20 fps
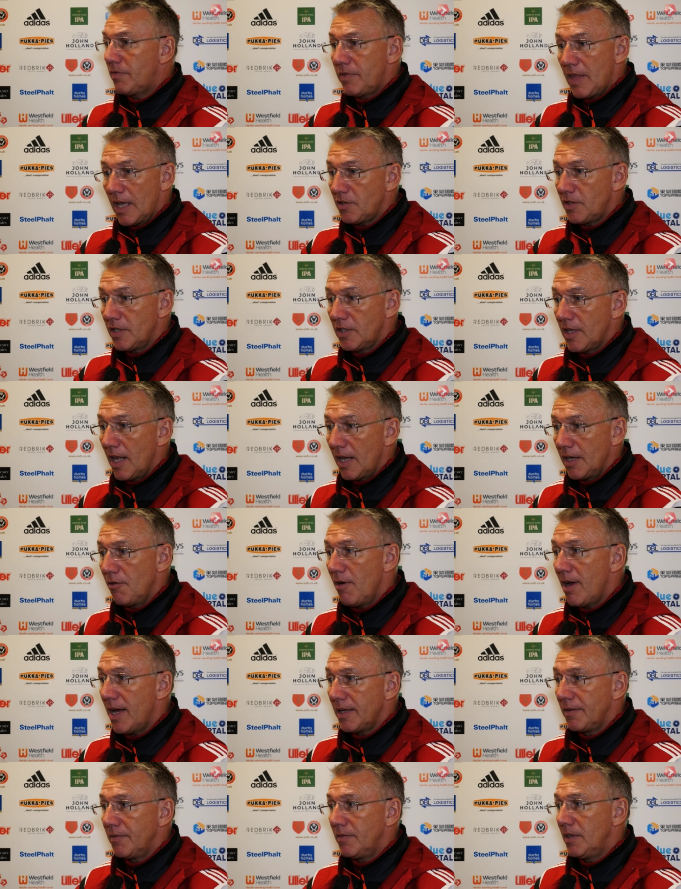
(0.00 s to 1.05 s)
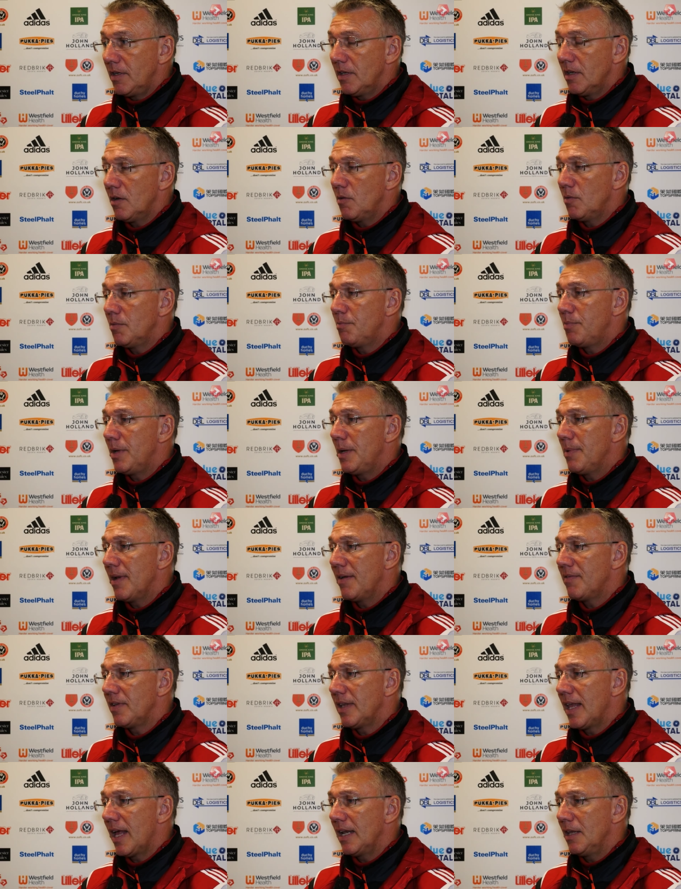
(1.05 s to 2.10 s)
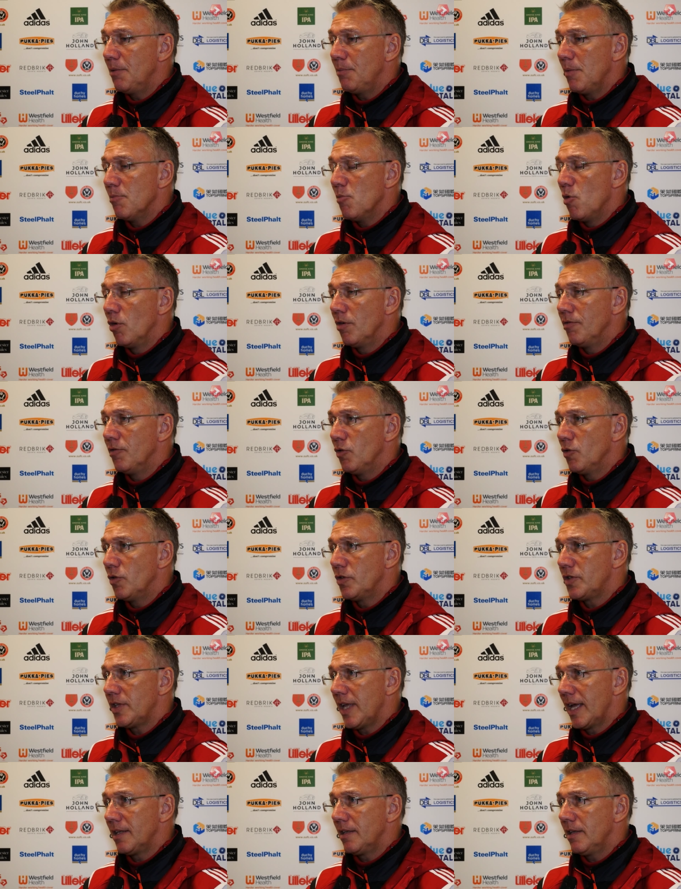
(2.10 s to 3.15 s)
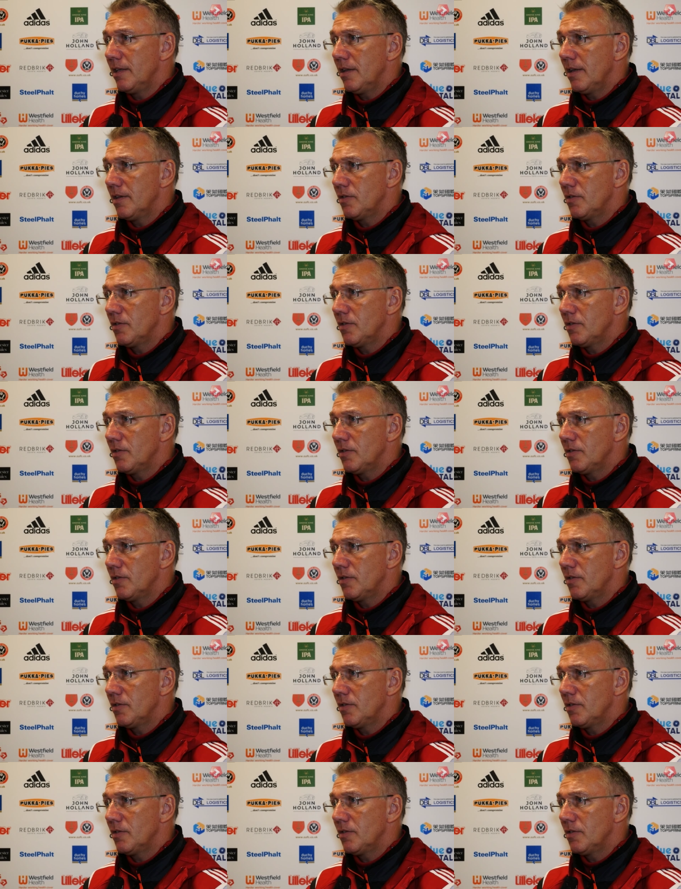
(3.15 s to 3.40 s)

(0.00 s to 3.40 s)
that's exactly right, you know, and people having that little bit more of an understanding.